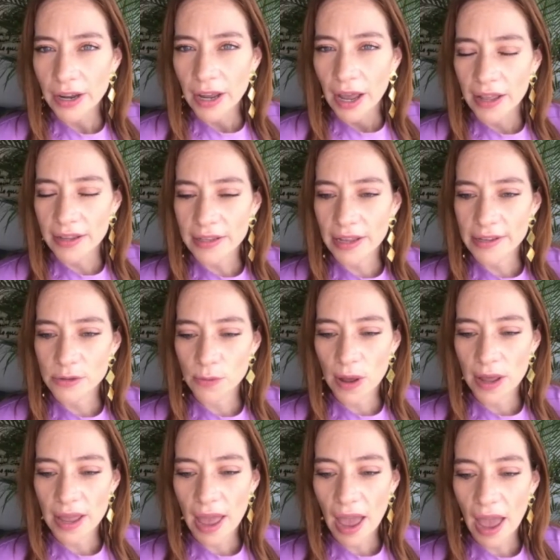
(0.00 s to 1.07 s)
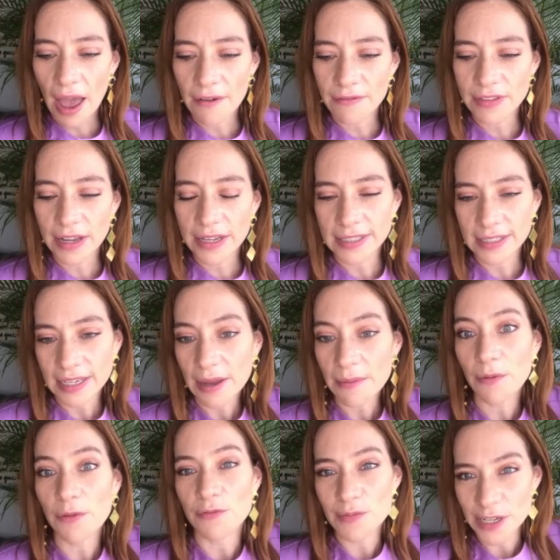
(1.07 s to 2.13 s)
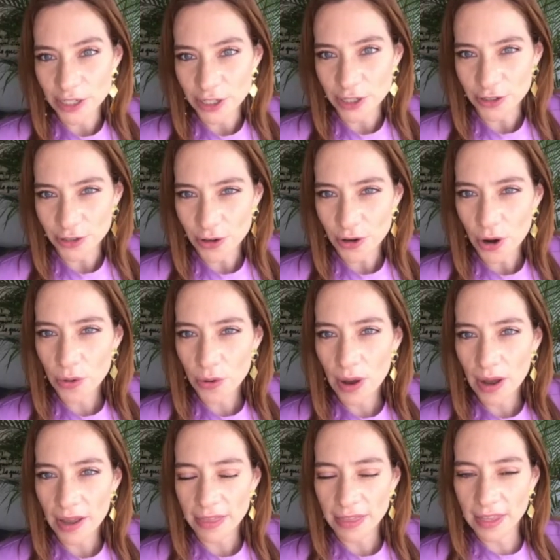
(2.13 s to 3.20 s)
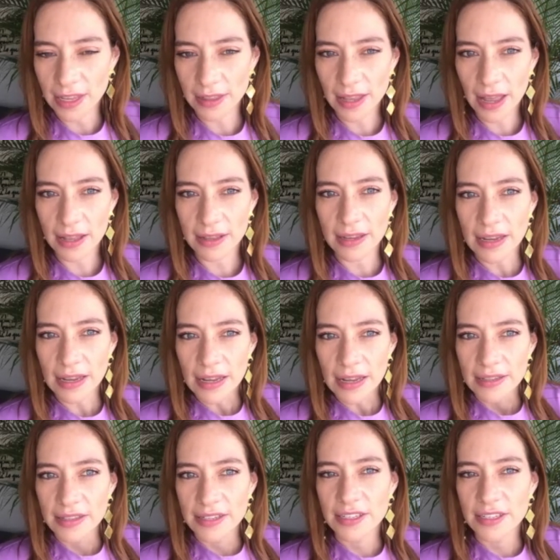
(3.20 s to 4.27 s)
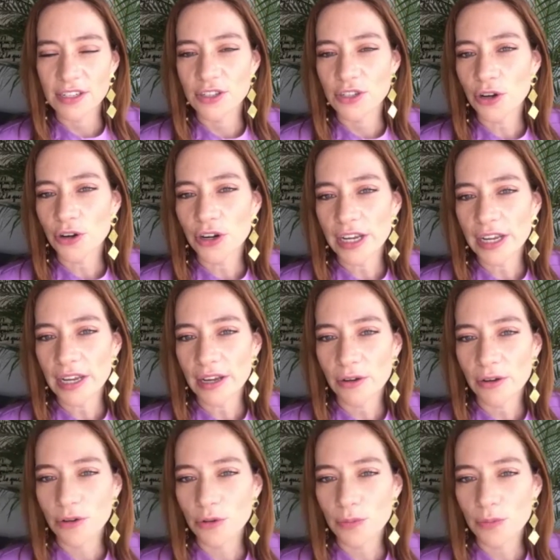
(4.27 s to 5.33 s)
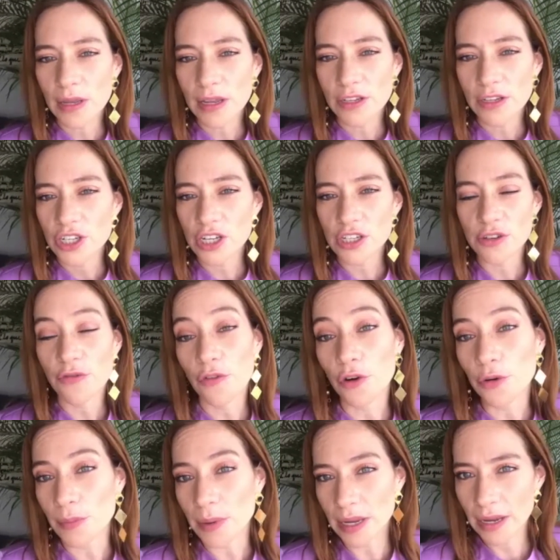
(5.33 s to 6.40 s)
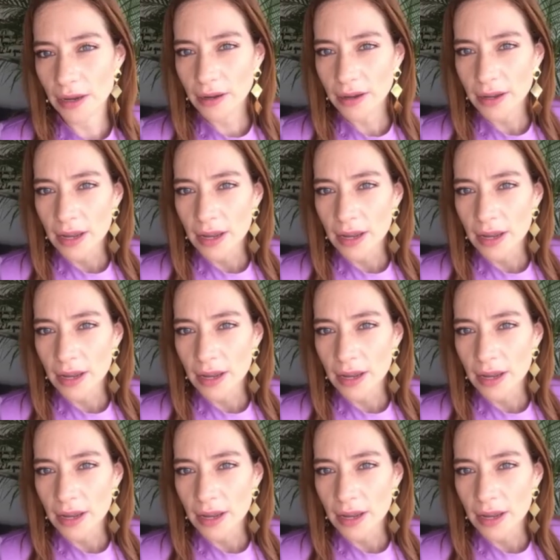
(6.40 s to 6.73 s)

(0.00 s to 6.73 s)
And that's why I have that type of mission, you know? I think that this story could be just for me.